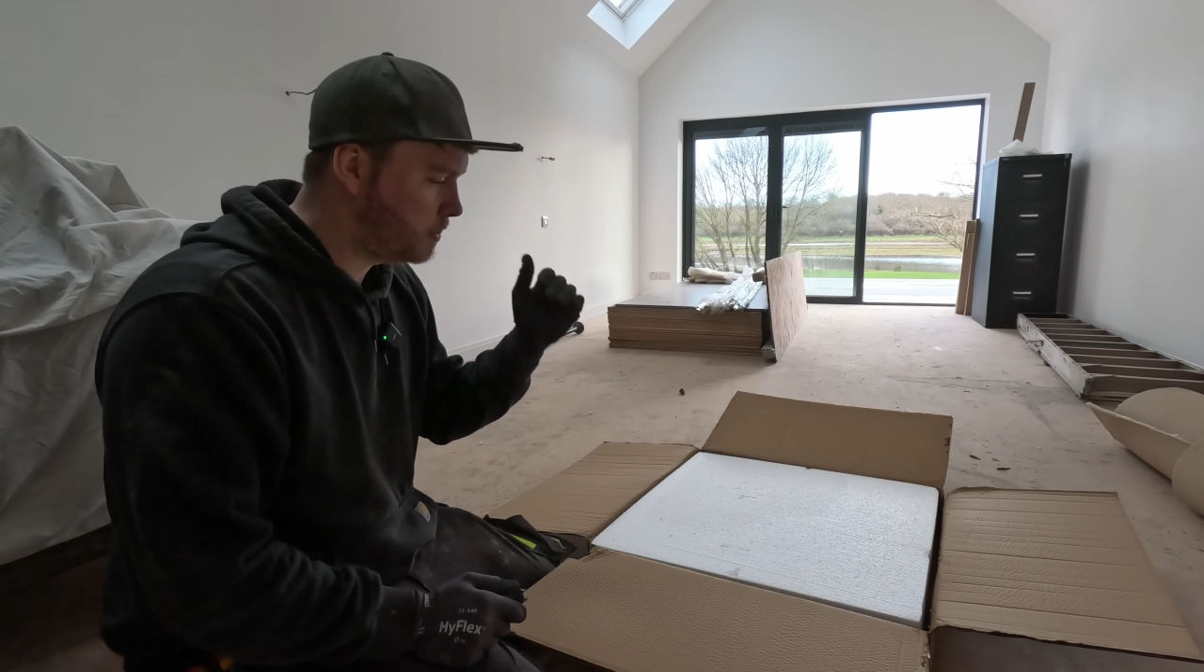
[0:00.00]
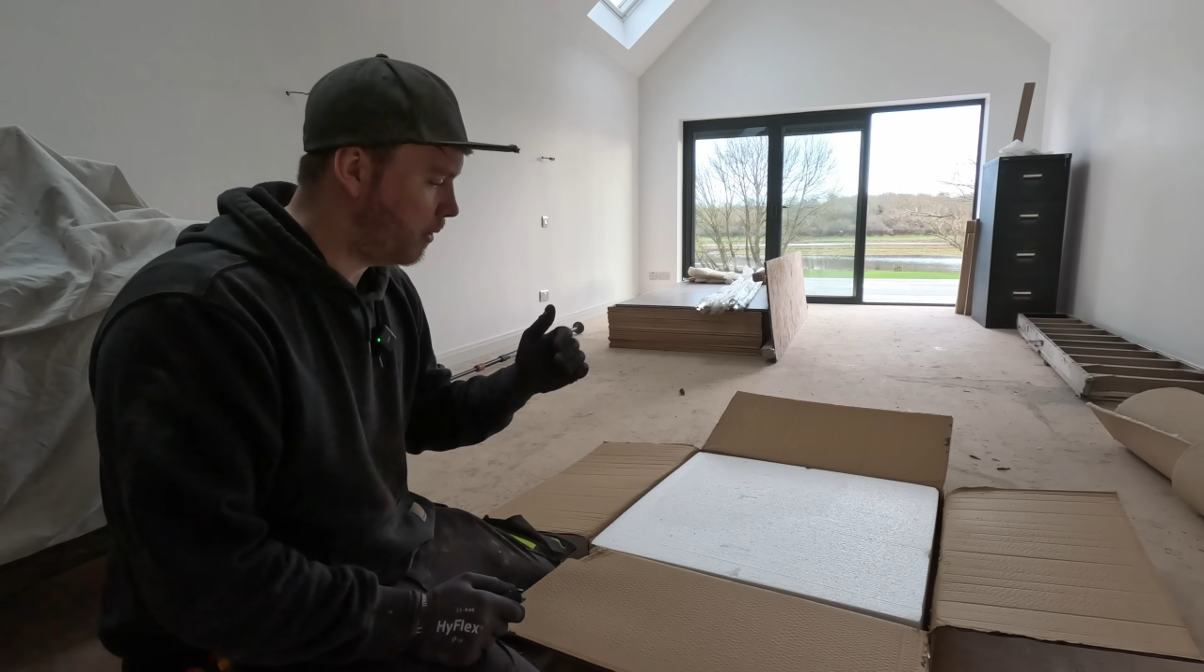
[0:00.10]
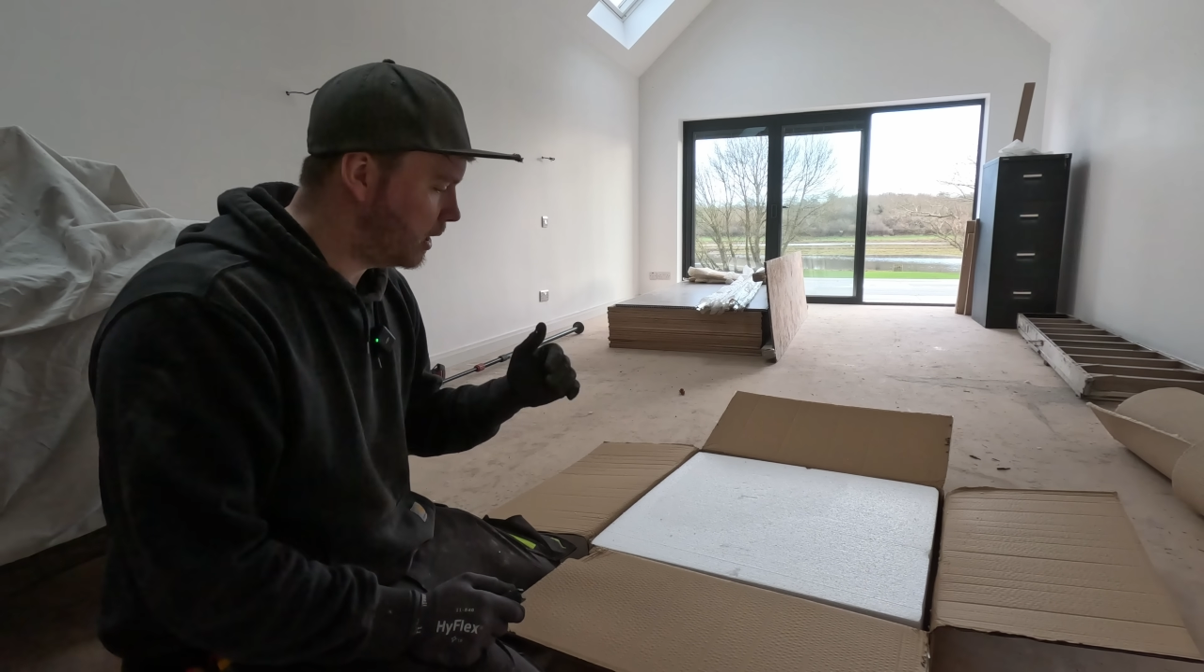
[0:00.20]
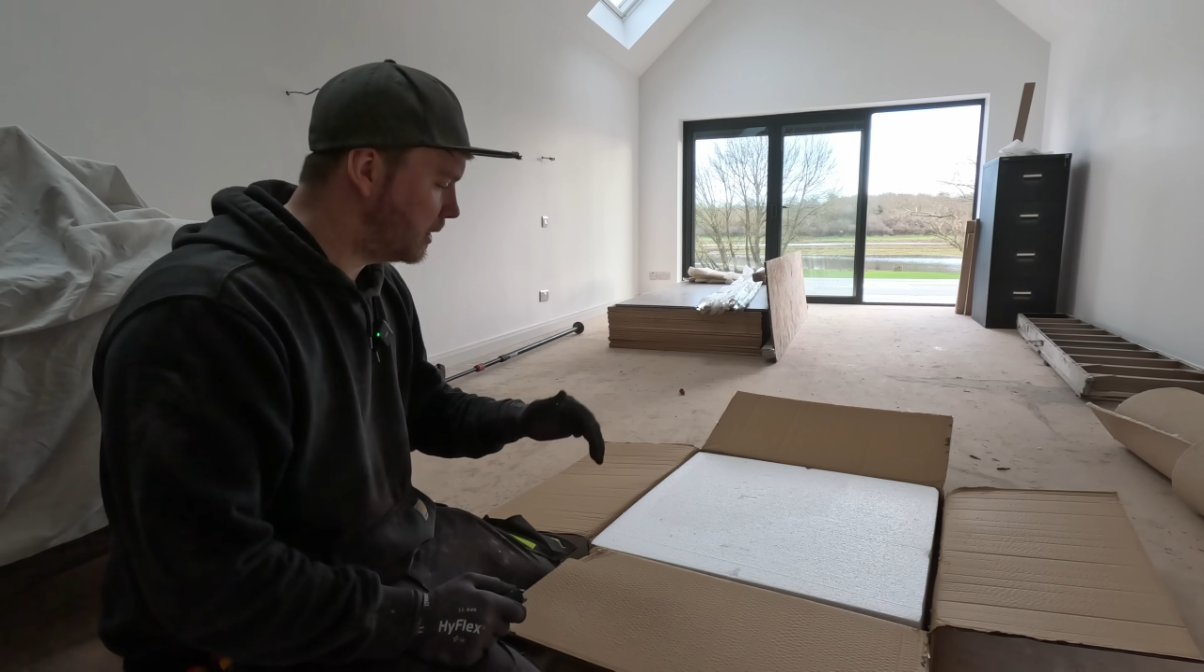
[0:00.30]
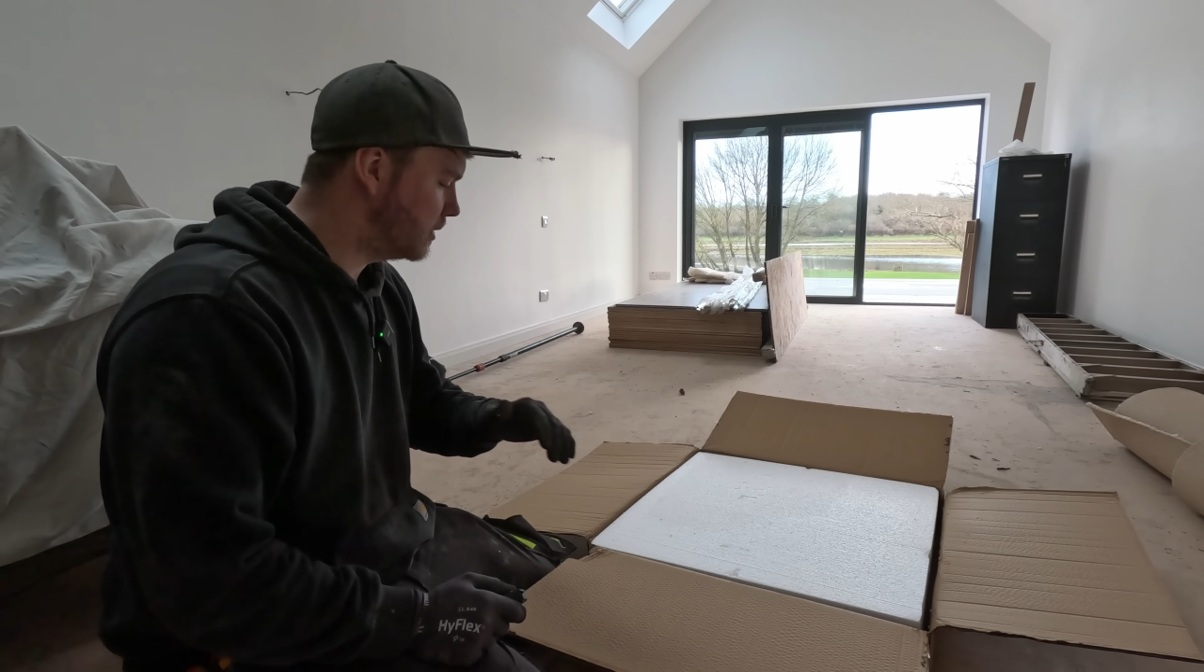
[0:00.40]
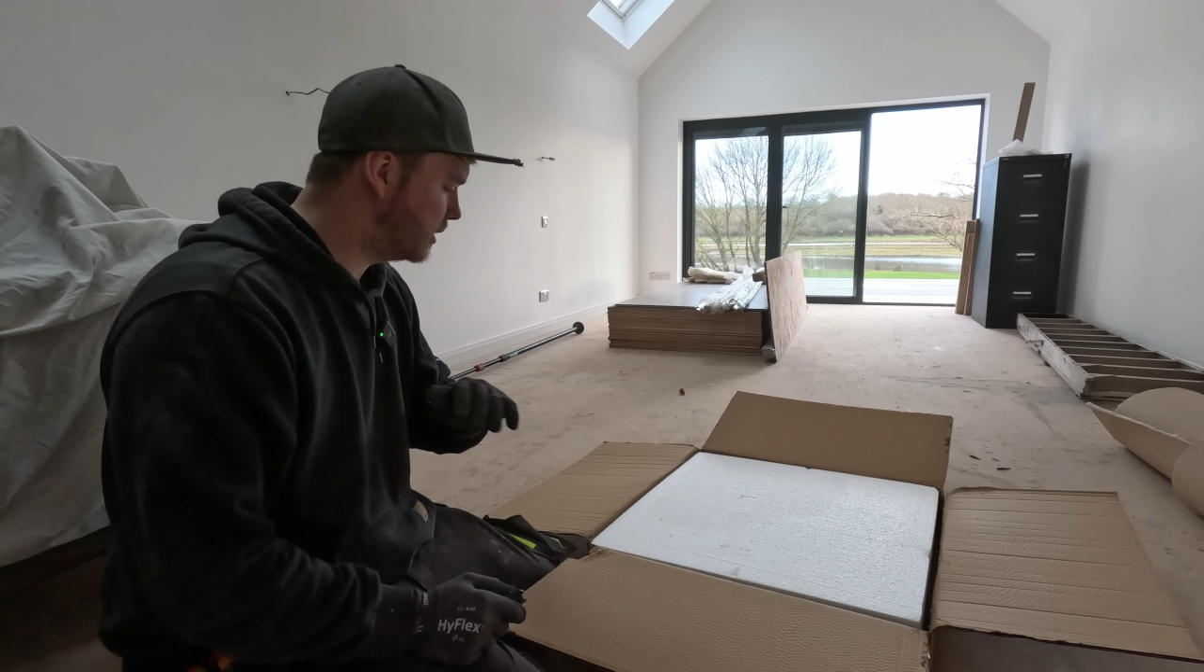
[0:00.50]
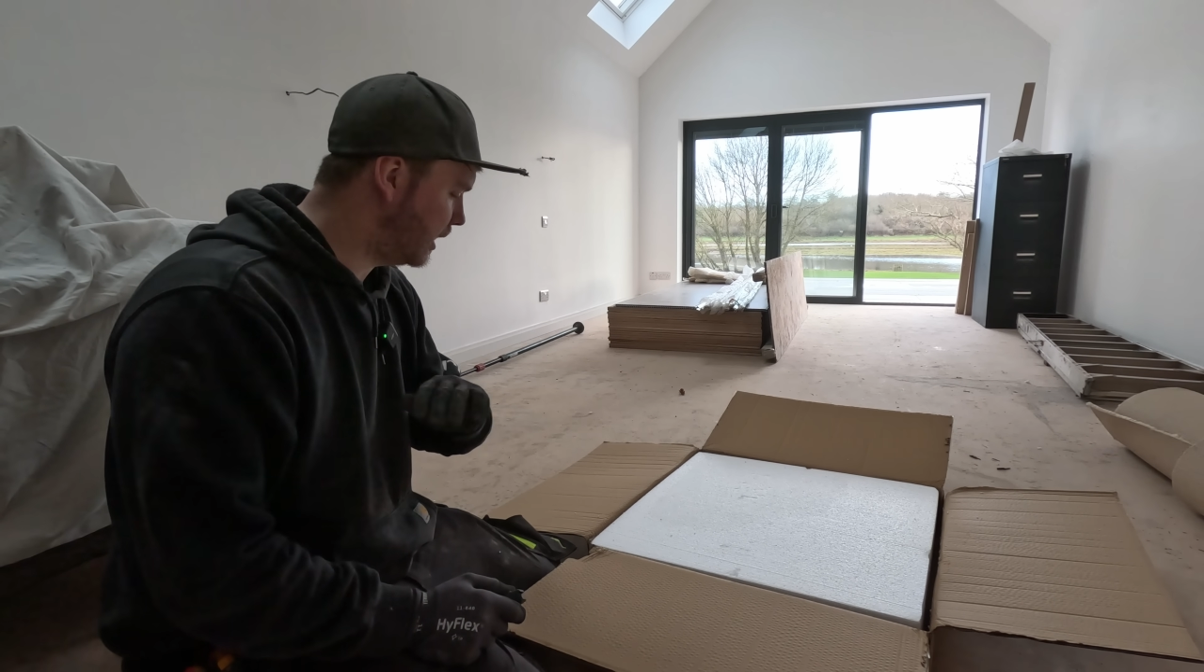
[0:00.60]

pair of ladders,